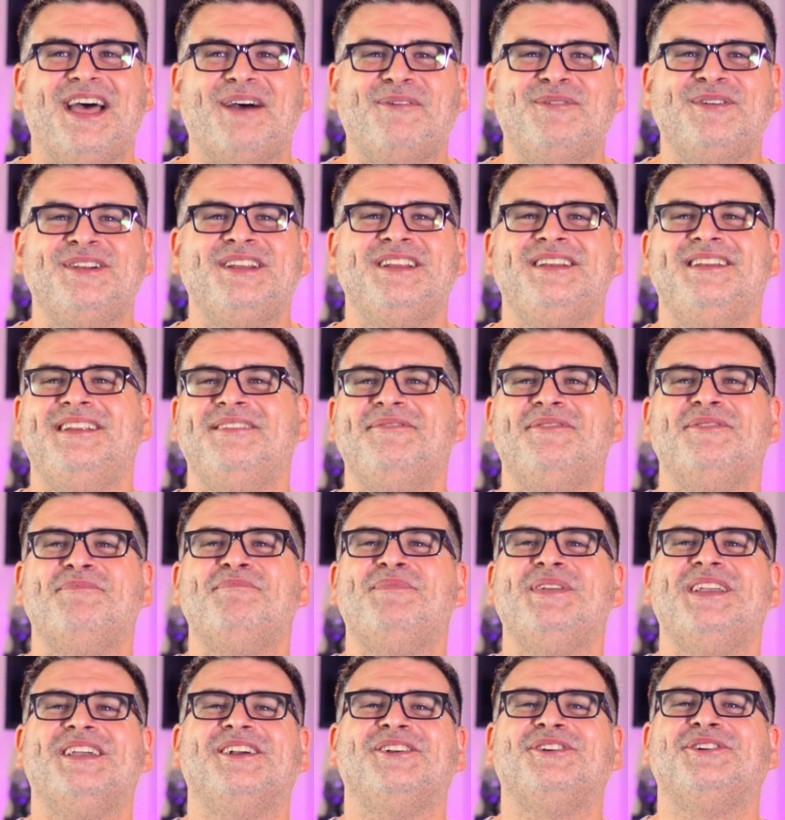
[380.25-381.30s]
That wouldn't
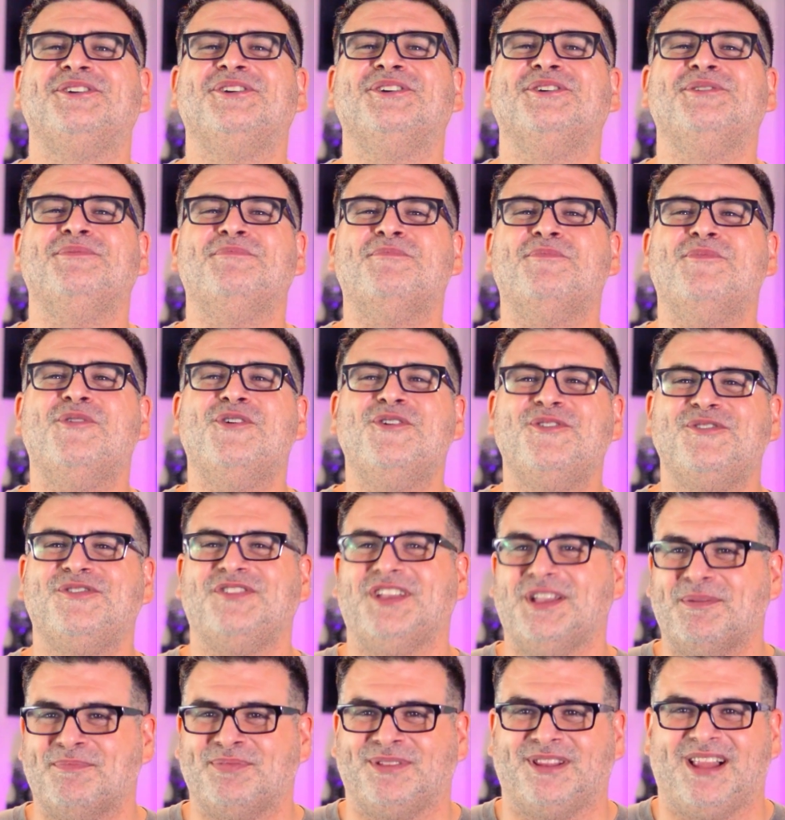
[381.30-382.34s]
even be a good
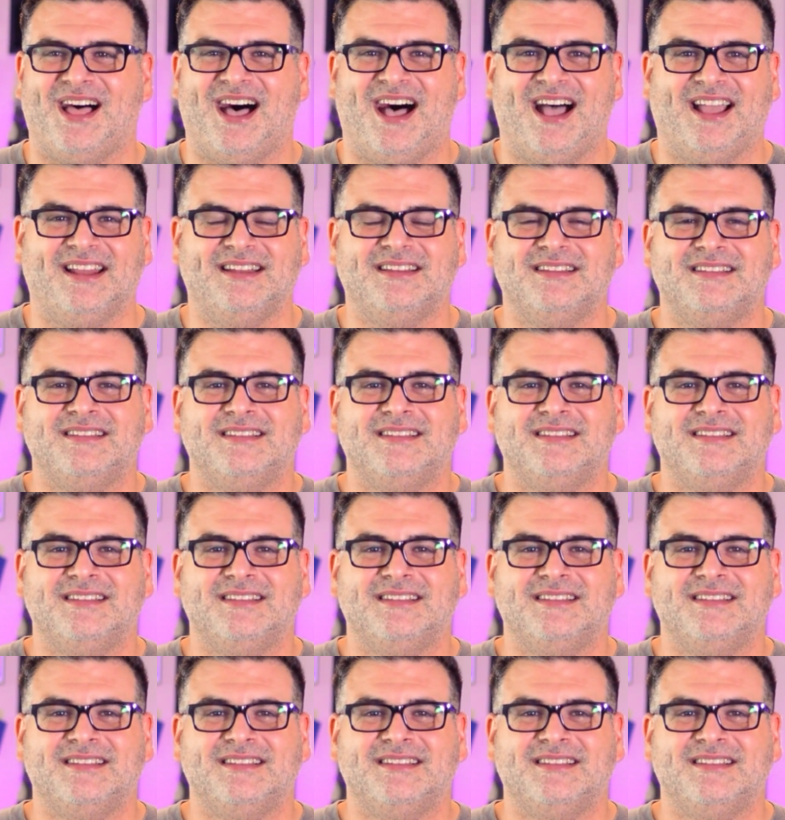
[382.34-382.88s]
movie plot.